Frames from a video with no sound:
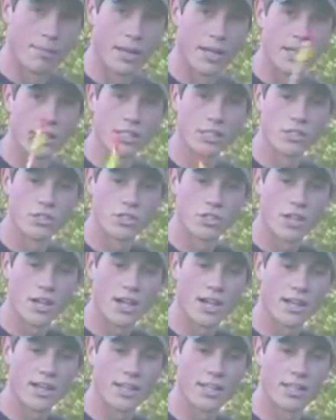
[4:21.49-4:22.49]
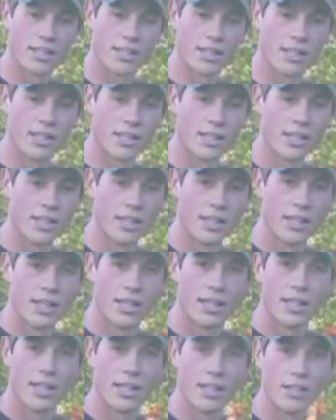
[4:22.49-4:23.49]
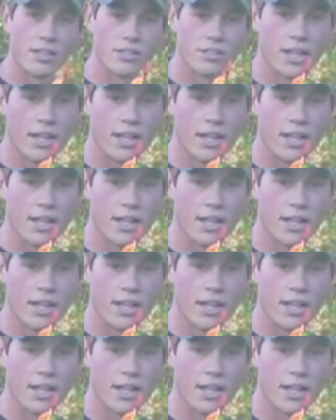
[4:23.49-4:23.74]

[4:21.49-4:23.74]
made a good shot. Here's